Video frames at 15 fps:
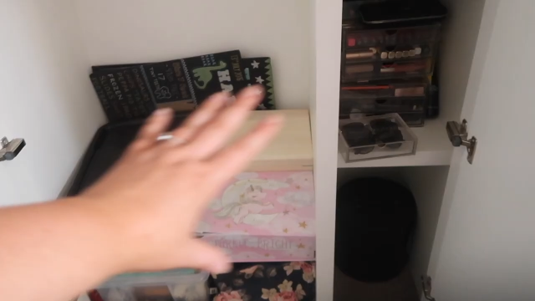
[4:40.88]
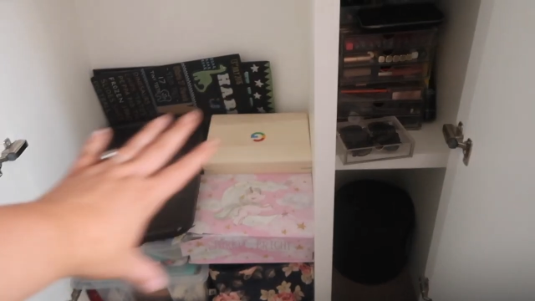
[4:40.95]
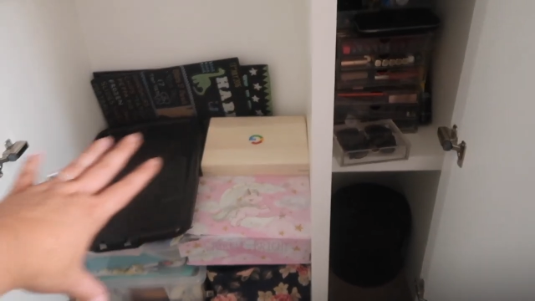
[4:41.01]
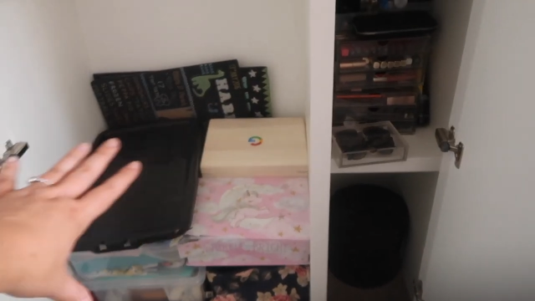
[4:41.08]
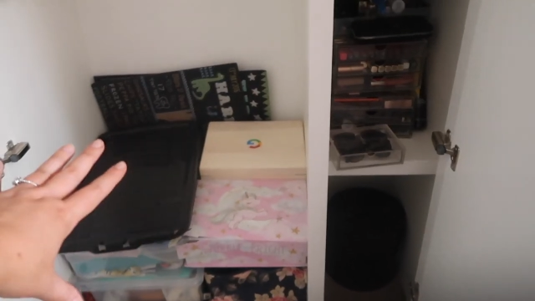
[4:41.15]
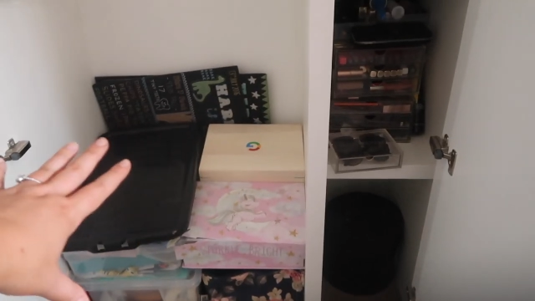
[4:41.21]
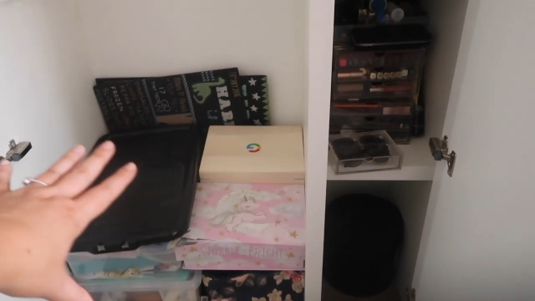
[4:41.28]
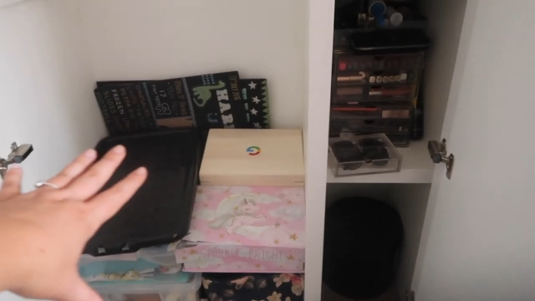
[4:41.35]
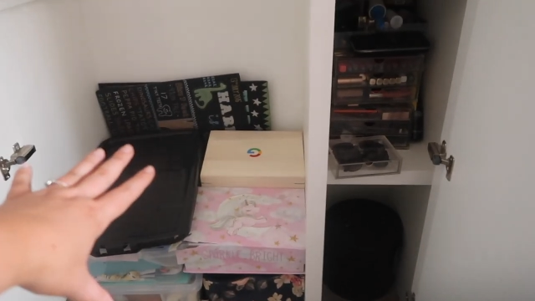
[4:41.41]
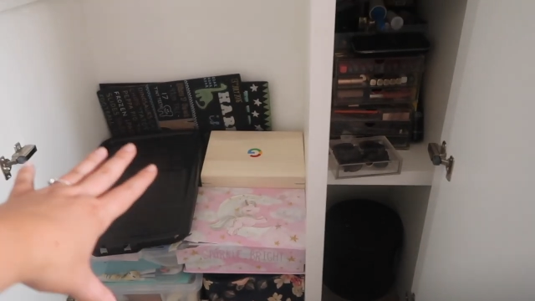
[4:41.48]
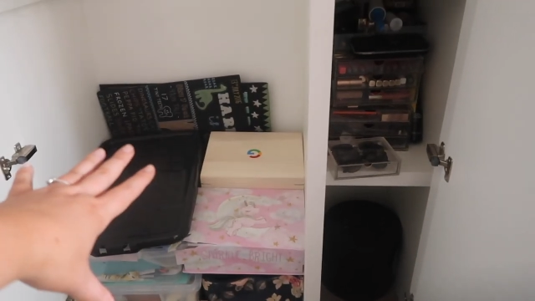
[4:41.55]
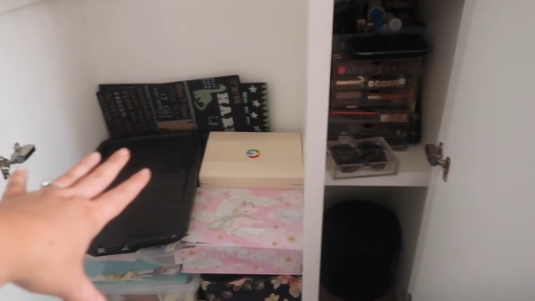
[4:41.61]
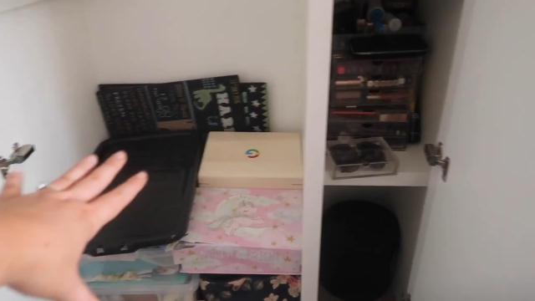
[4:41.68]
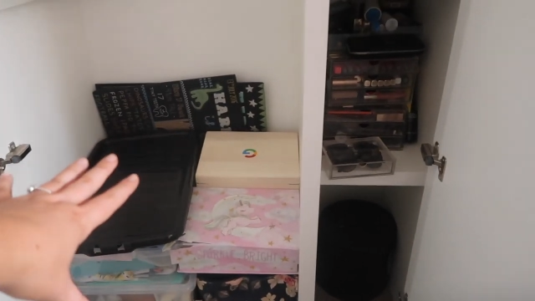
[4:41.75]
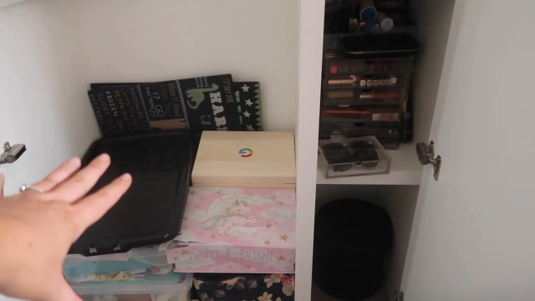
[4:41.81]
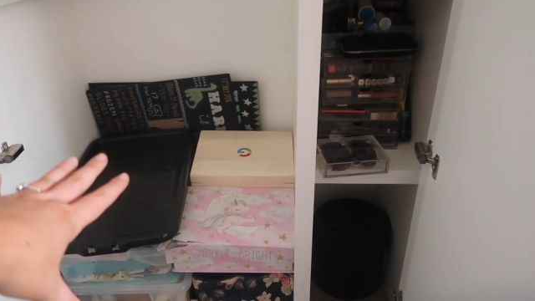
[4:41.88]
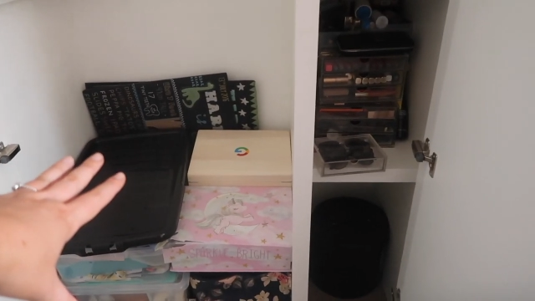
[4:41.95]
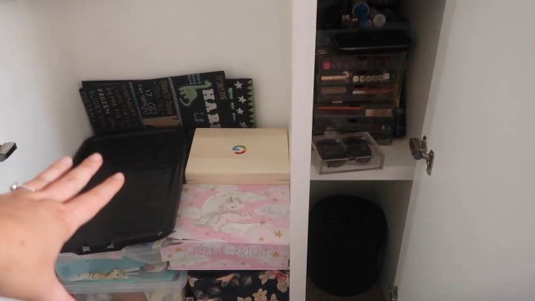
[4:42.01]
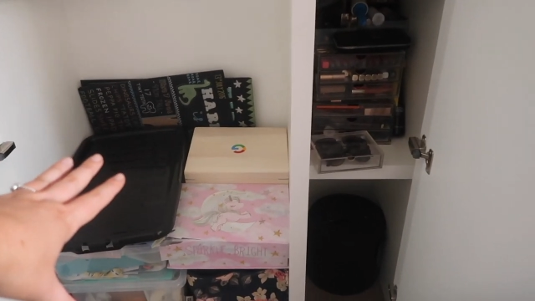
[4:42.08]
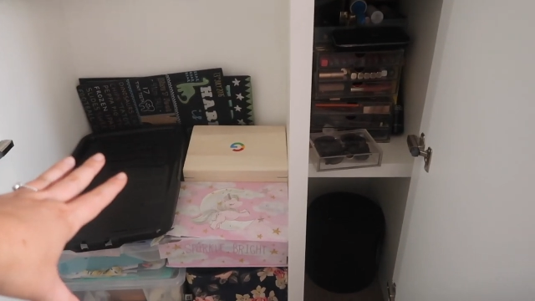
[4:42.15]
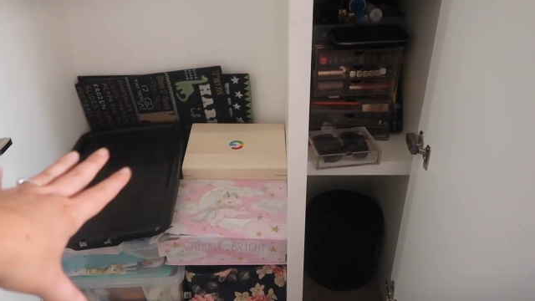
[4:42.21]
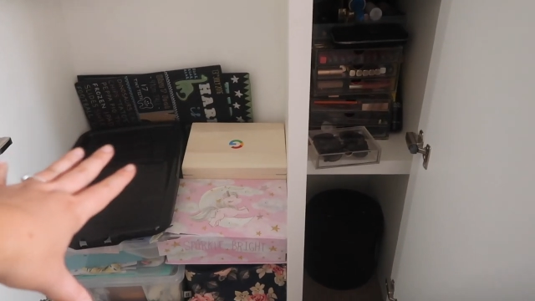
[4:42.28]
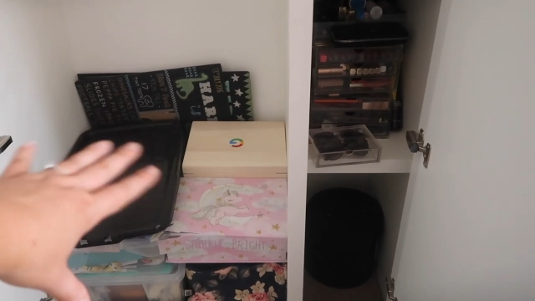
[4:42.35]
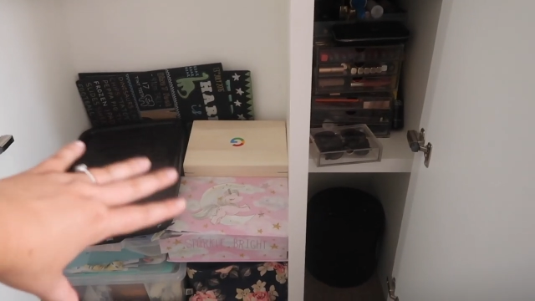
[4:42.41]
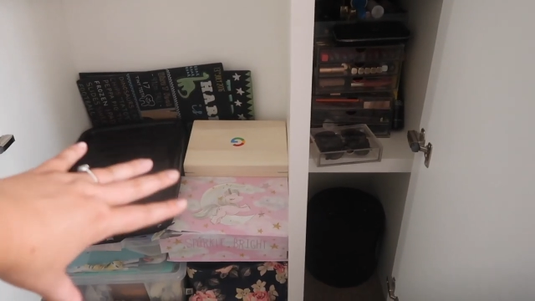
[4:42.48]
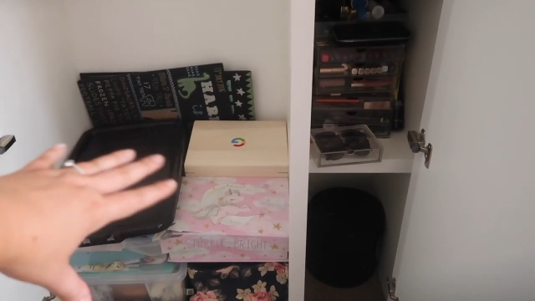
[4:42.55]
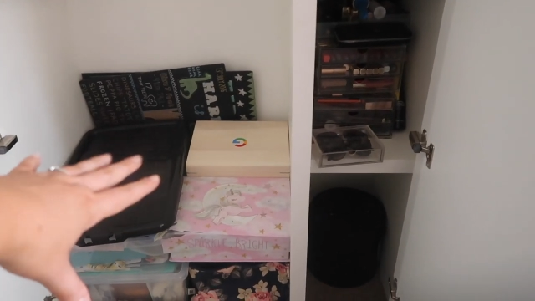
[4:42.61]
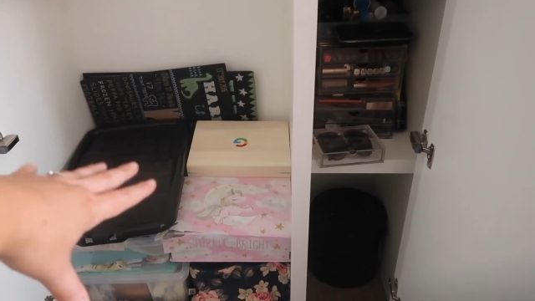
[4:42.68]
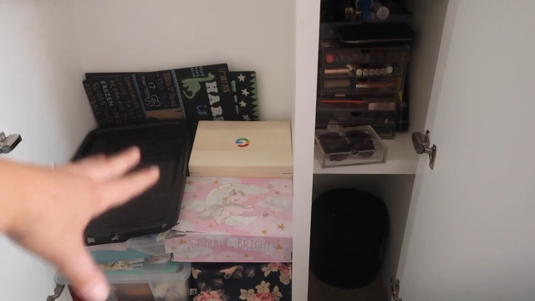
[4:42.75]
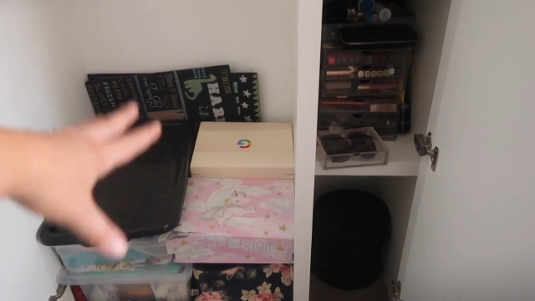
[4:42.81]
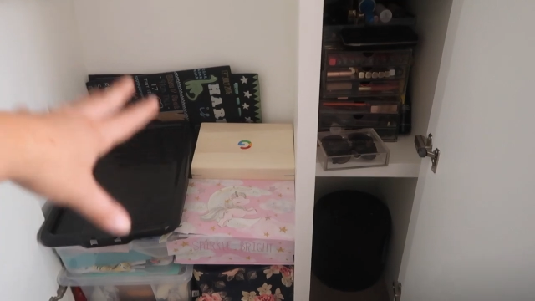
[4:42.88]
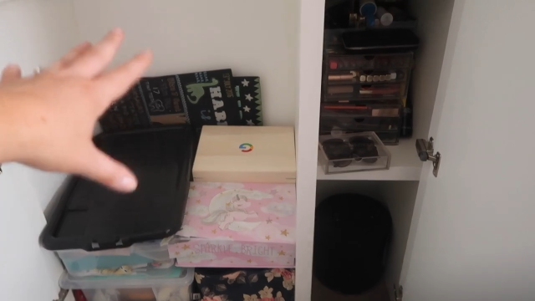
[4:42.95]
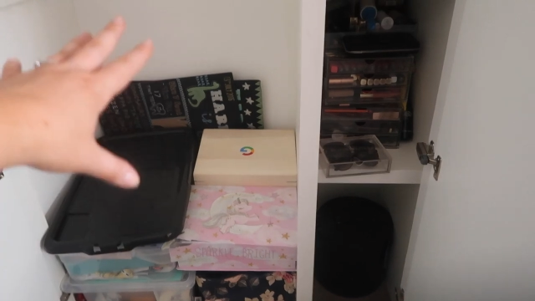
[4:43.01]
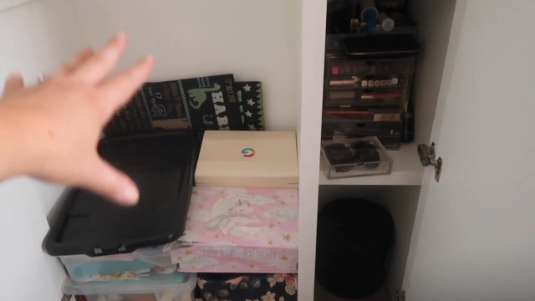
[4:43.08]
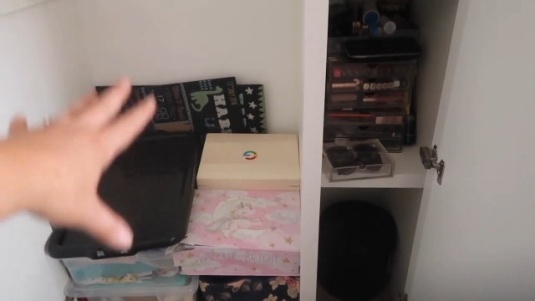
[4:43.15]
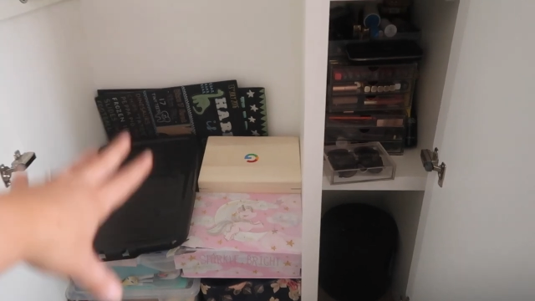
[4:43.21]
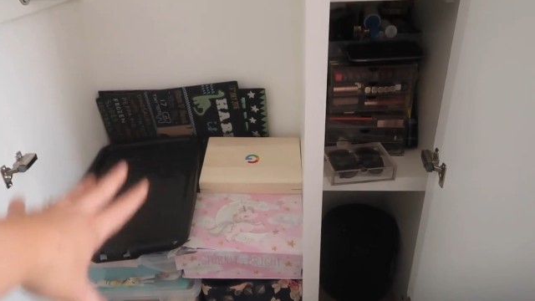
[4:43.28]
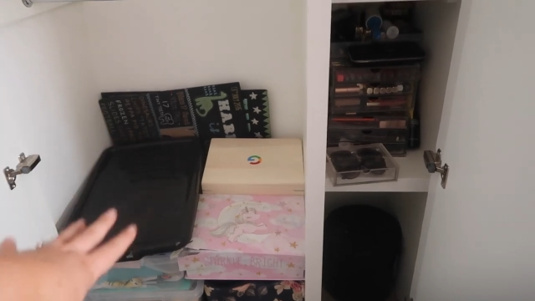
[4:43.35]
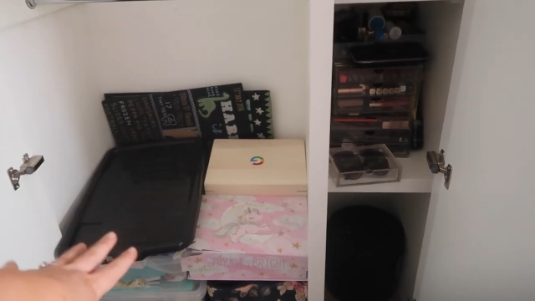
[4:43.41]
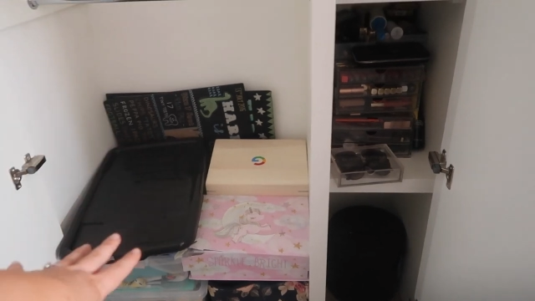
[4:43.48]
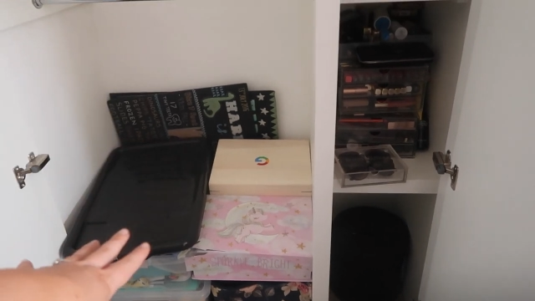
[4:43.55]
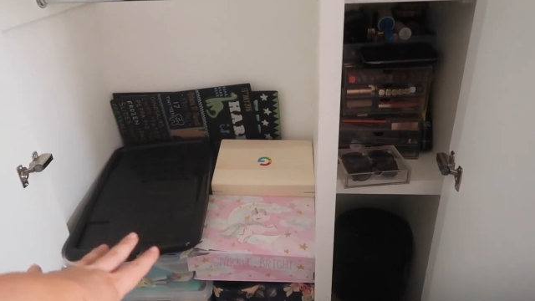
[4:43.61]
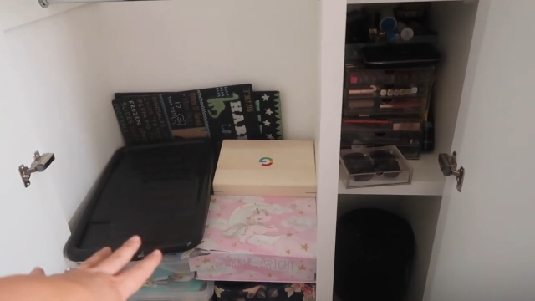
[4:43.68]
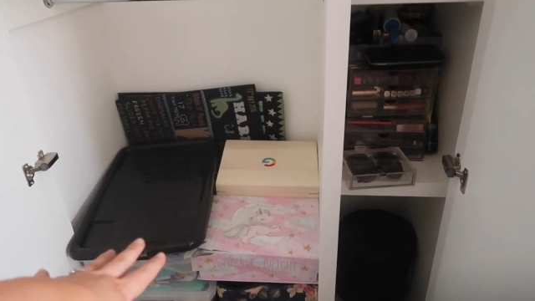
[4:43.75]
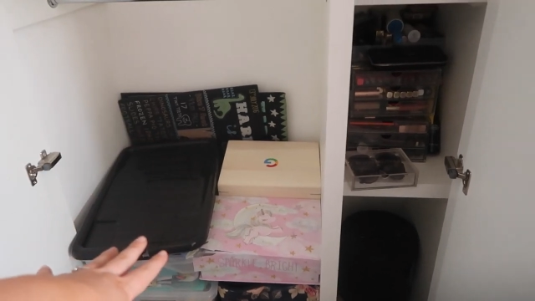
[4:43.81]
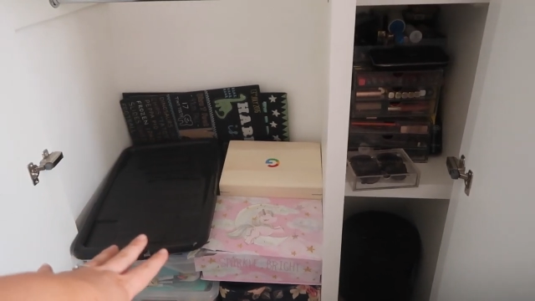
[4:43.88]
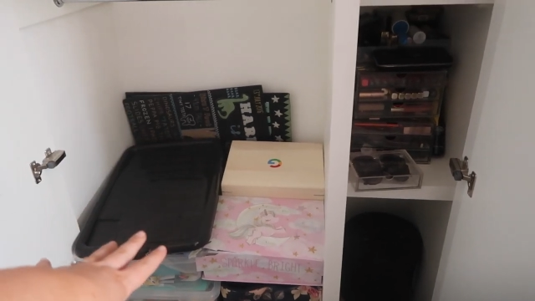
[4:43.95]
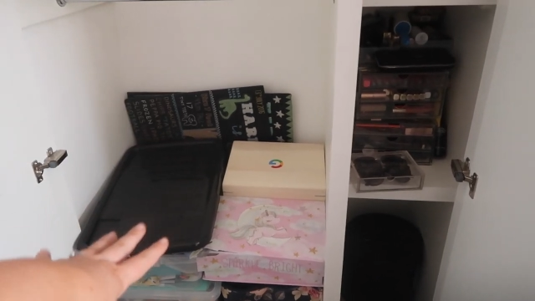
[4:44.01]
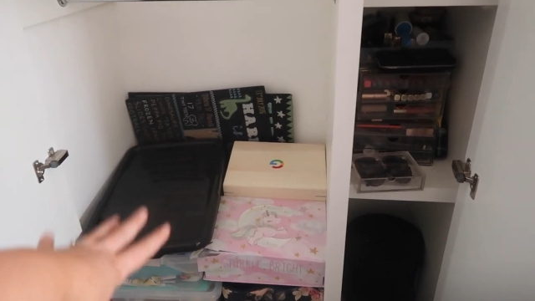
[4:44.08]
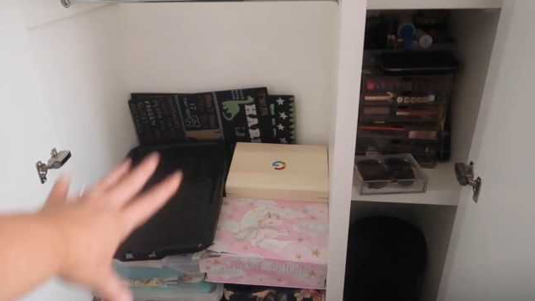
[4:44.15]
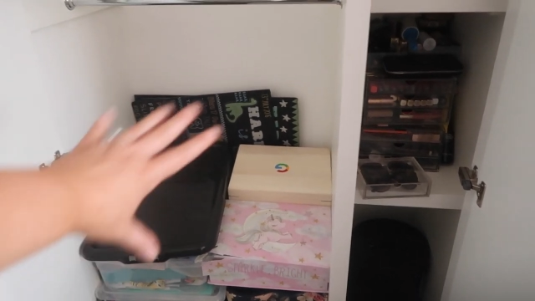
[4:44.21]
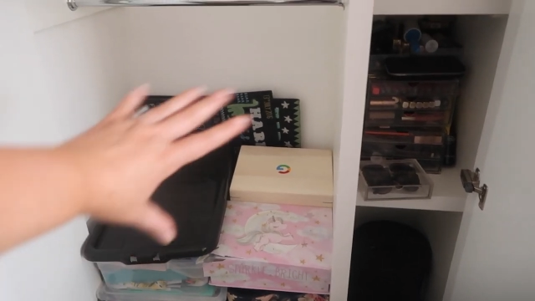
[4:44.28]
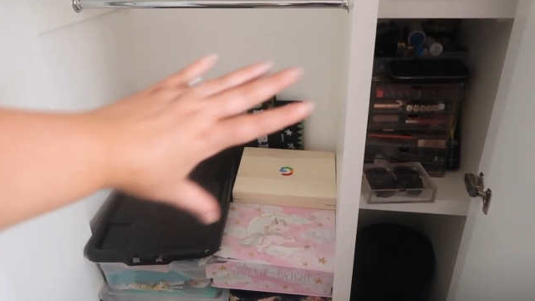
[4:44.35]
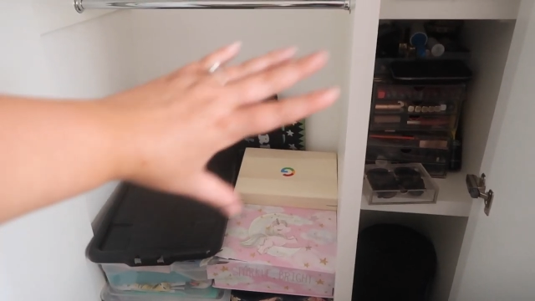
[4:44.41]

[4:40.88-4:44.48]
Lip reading: [unreadable: no face in view]